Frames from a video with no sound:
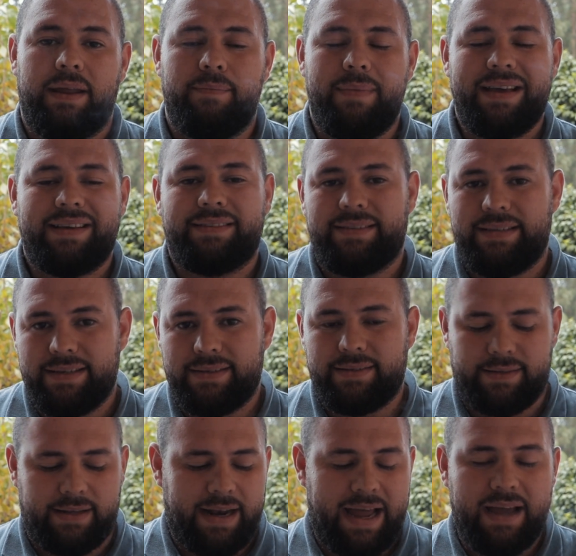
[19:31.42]
it makes
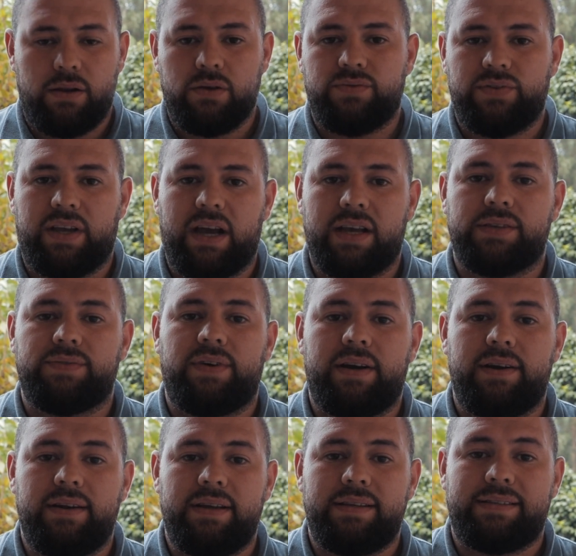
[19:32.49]
this line of cigars
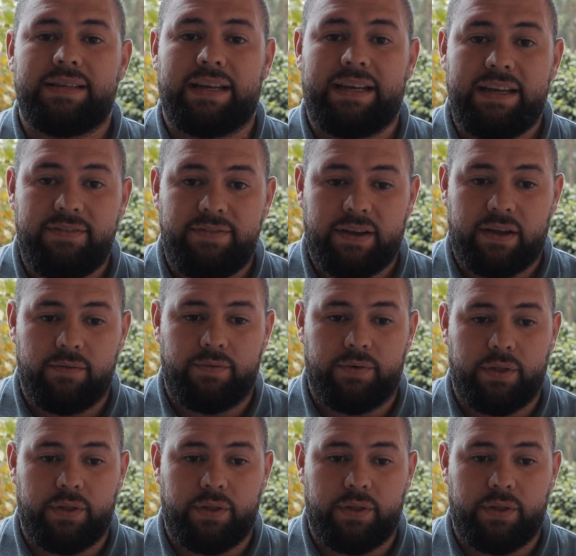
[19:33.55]
very significant for